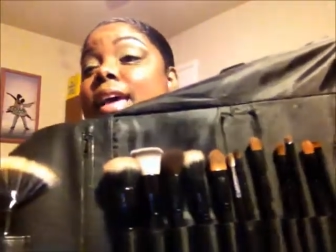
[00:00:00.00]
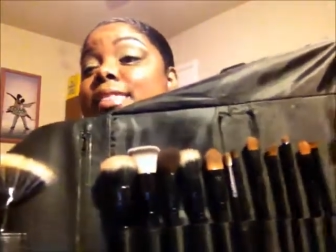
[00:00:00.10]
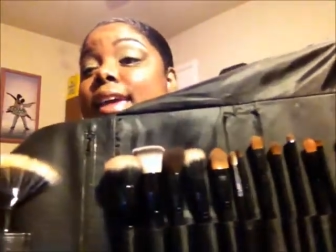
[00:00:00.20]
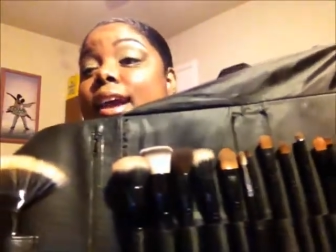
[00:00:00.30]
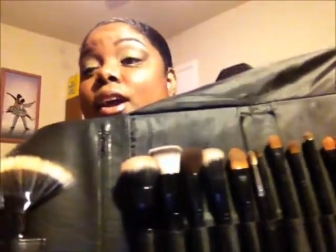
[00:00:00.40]

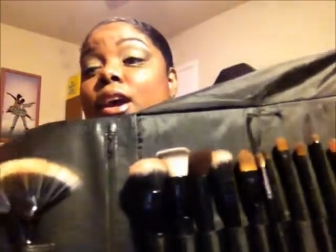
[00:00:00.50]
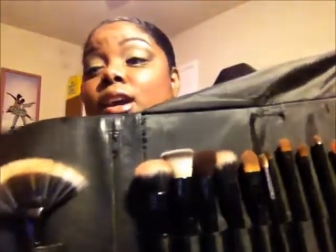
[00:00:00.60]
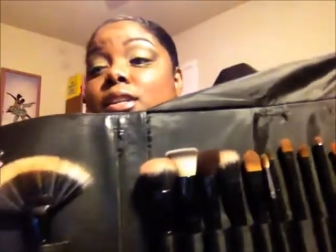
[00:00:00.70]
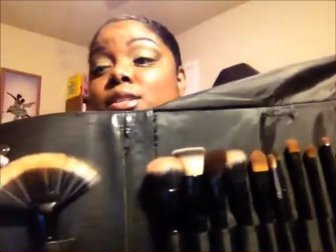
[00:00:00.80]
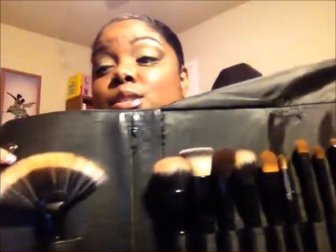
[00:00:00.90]
They
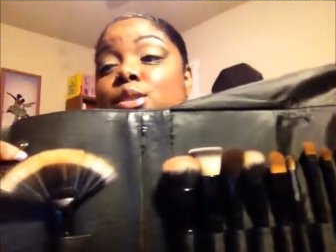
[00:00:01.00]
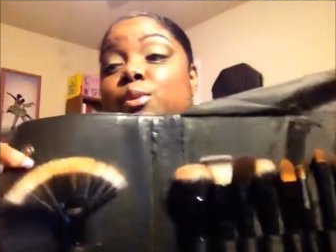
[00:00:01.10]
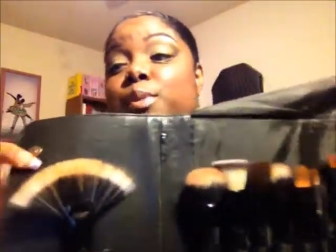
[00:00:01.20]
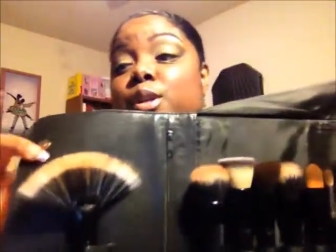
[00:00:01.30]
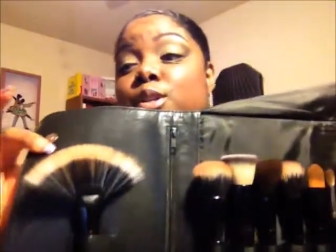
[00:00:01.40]
are
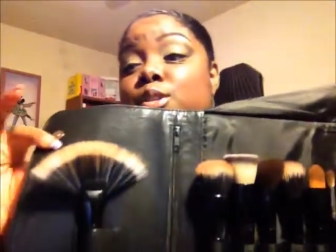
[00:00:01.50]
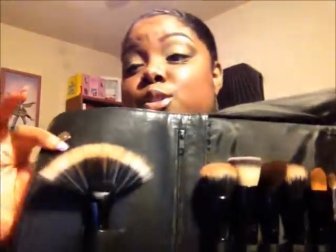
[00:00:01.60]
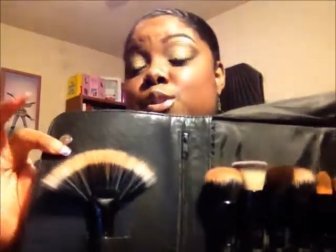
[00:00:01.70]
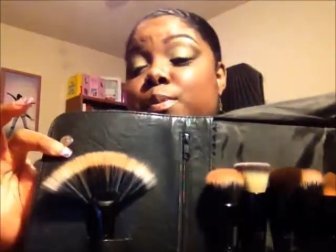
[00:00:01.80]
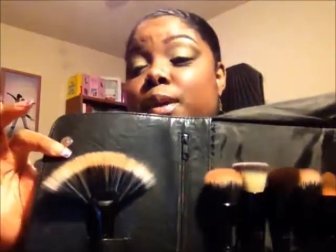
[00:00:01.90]
super,
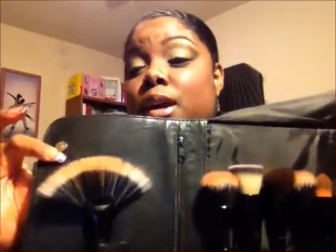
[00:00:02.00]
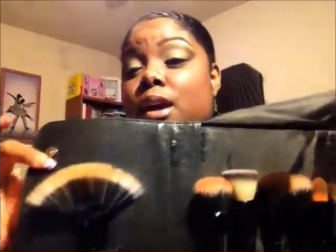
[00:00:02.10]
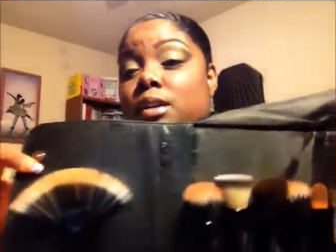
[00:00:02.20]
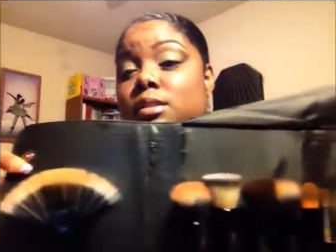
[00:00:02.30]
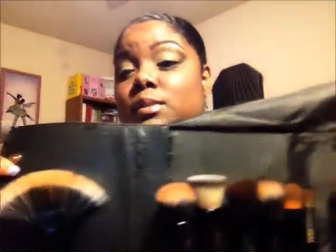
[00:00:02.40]
super
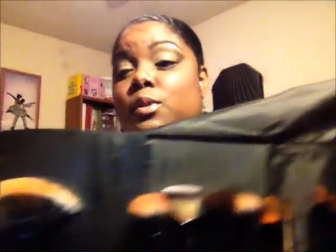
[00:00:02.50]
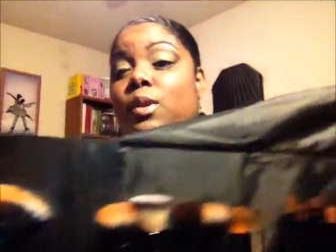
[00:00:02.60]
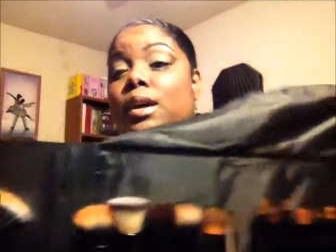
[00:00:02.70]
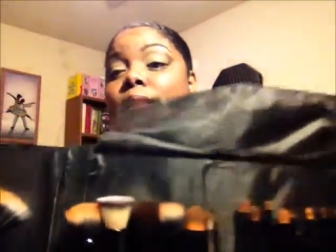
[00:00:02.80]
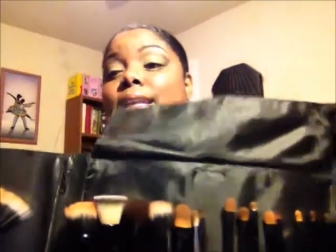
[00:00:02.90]
awesome
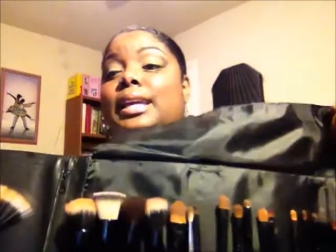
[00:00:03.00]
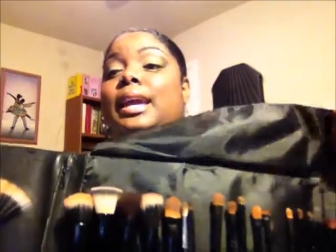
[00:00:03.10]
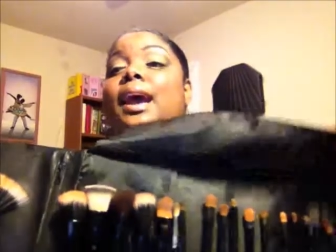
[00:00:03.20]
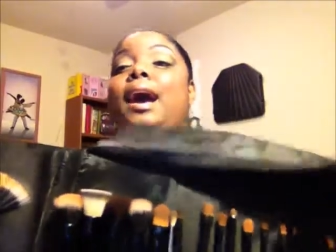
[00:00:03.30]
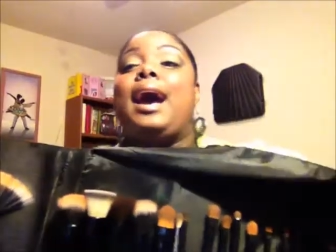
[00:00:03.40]
quality.
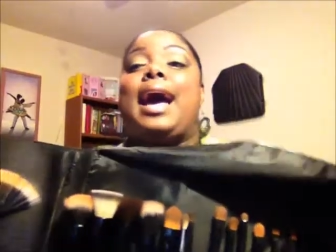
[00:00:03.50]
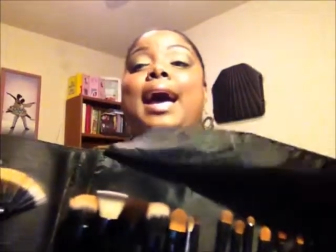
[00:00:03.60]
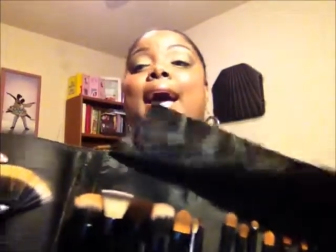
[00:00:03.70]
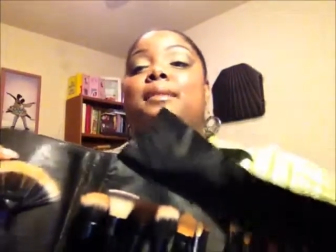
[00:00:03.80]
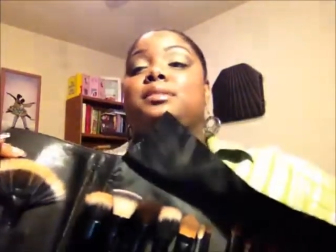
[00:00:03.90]
I
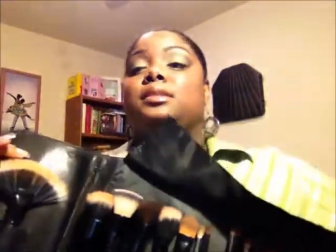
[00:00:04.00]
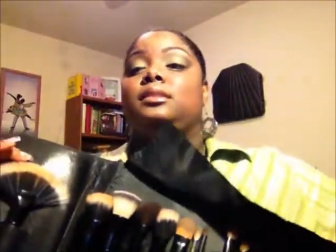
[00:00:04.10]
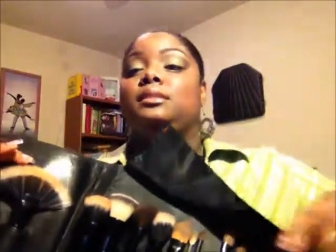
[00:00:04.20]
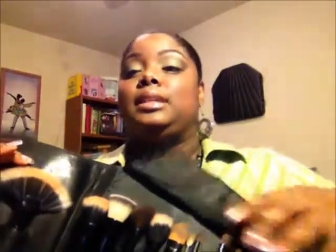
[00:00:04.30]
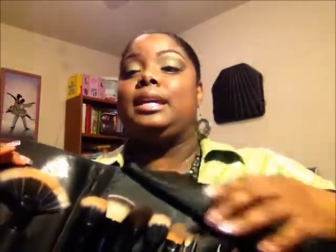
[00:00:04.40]

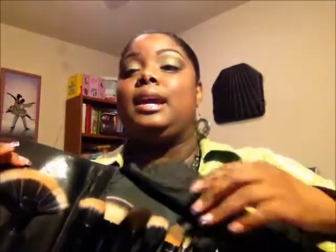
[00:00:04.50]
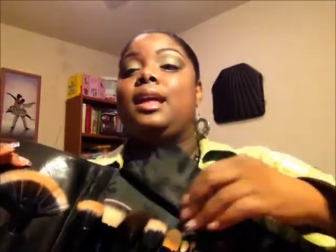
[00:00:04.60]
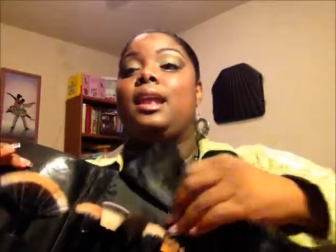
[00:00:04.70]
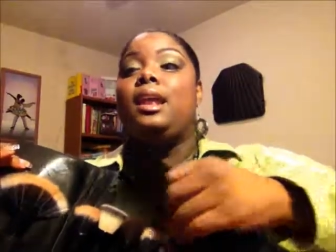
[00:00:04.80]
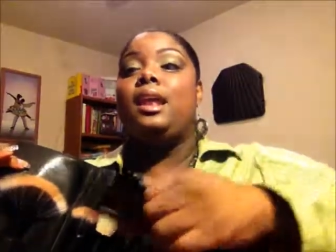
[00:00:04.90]
absolutely
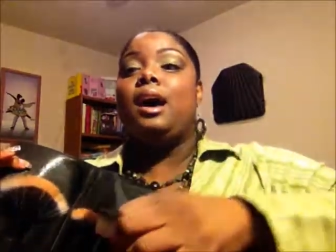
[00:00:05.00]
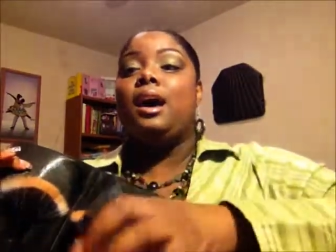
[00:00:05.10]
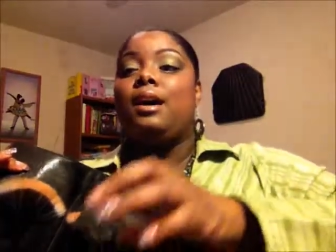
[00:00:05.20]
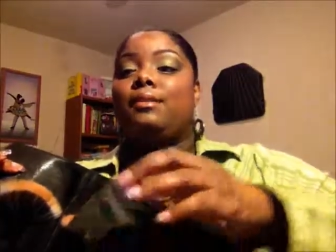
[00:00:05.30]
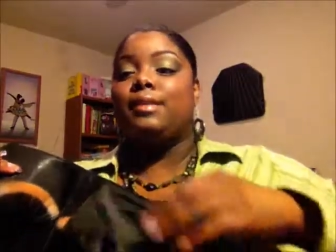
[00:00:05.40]

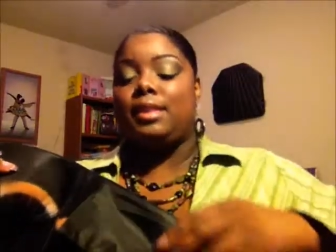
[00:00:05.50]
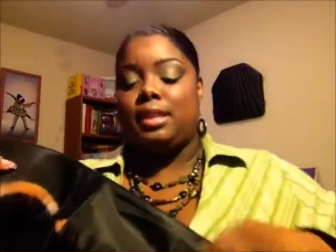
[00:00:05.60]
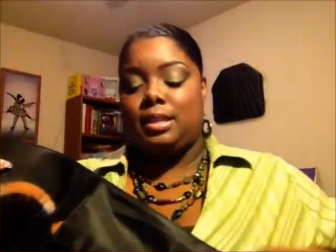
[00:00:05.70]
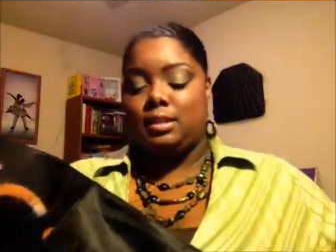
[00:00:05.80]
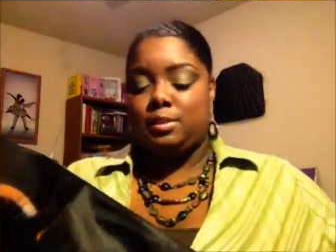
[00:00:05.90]
love
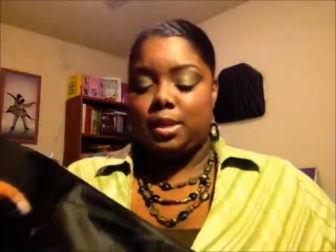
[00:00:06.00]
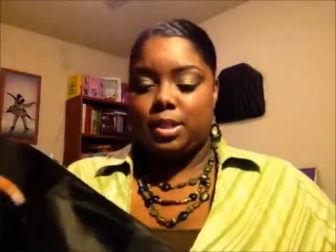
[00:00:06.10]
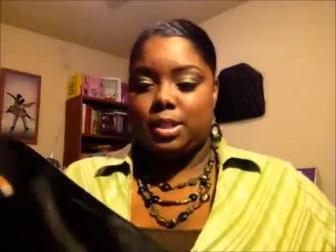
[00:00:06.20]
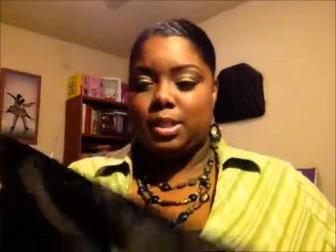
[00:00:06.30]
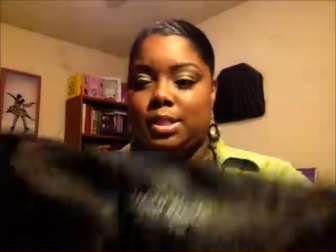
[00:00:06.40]
these
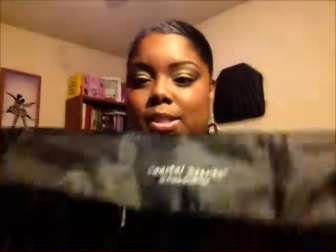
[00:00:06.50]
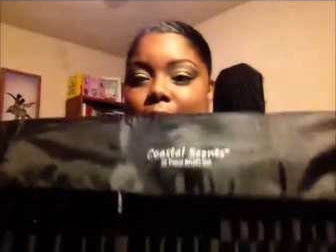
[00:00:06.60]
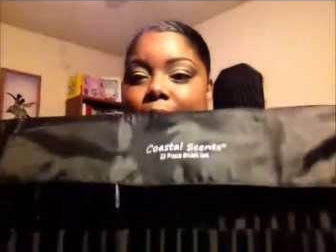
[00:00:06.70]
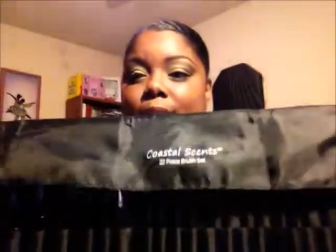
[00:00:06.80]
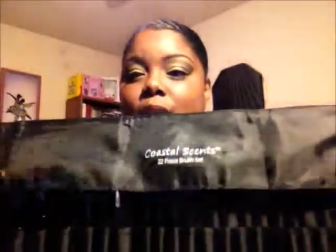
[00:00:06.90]
brushes.
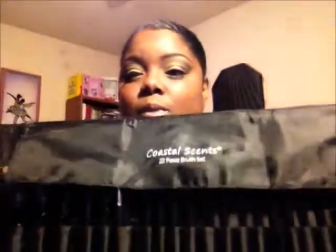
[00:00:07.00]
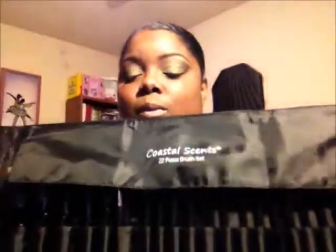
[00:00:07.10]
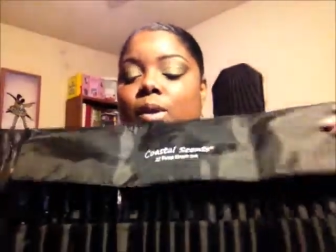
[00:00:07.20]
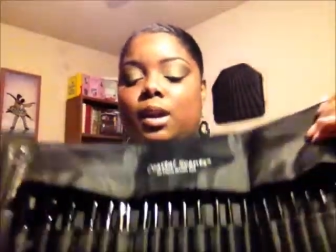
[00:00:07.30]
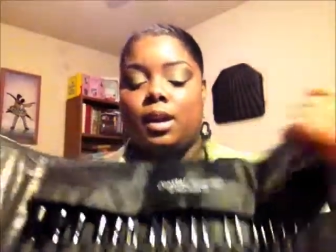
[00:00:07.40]
They
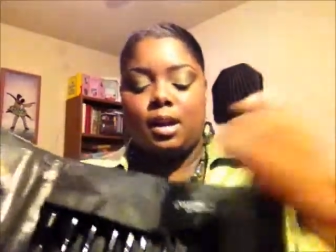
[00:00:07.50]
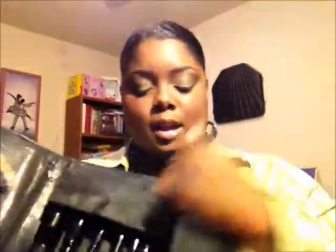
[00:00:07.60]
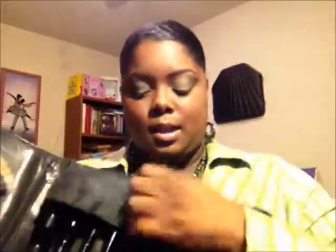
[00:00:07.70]
were,